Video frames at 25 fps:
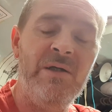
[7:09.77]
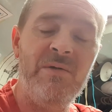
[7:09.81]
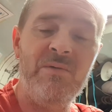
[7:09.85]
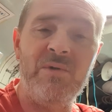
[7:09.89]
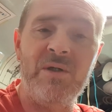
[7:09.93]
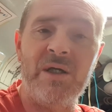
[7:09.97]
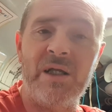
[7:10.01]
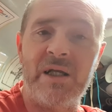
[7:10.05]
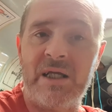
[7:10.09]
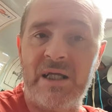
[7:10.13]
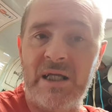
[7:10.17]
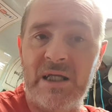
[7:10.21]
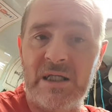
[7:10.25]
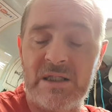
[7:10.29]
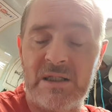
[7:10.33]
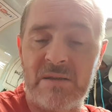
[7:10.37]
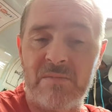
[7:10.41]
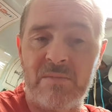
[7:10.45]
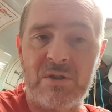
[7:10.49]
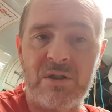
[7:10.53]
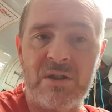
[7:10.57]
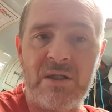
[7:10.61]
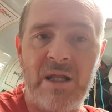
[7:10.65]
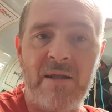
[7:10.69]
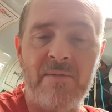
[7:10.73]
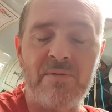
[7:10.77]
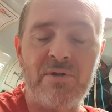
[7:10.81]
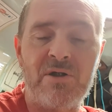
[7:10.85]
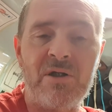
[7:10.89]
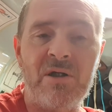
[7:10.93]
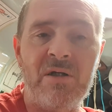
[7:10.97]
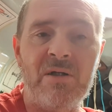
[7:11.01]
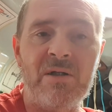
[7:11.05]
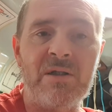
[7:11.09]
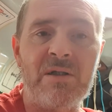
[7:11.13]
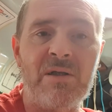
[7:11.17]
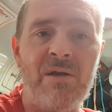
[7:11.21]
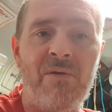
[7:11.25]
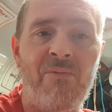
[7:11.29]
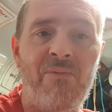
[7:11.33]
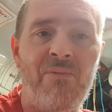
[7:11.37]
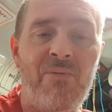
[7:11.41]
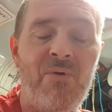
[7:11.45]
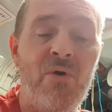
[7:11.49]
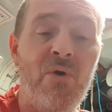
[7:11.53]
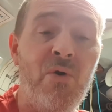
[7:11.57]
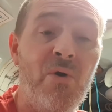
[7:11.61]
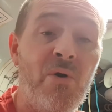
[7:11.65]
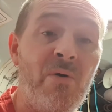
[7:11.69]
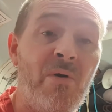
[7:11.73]
I'm going to get some snapshots of
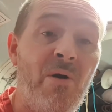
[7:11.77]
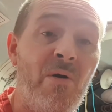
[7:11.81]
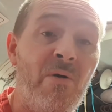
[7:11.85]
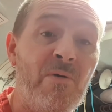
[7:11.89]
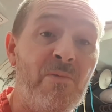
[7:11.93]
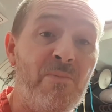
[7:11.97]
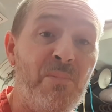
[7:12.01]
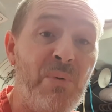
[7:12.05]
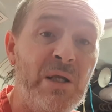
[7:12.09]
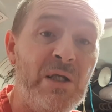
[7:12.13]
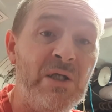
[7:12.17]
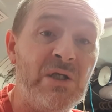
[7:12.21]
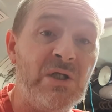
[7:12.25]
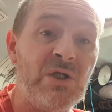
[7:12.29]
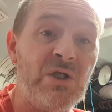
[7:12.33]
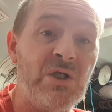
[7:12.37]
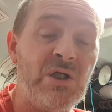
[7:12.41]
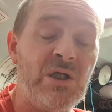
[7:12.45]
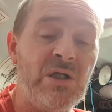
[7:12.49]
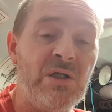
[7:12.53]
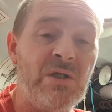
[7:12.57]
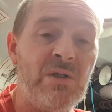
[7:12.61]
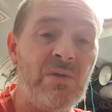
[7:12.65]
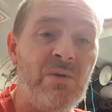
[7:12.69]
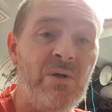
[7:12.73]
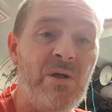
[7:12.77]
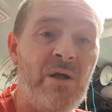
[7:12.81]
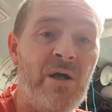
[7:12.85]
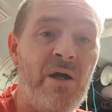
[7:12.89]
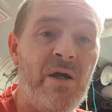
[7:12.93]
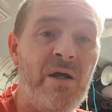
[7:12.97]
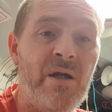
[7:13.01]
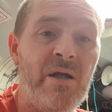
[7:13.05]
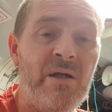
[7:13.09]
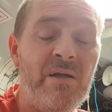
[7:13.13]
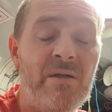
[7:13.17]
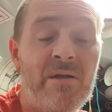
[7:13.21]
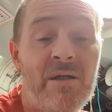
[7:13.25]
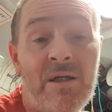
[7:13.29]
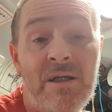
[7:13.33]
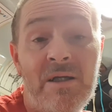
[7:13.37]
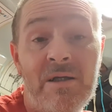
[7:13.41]
her old piece of shit Toyota,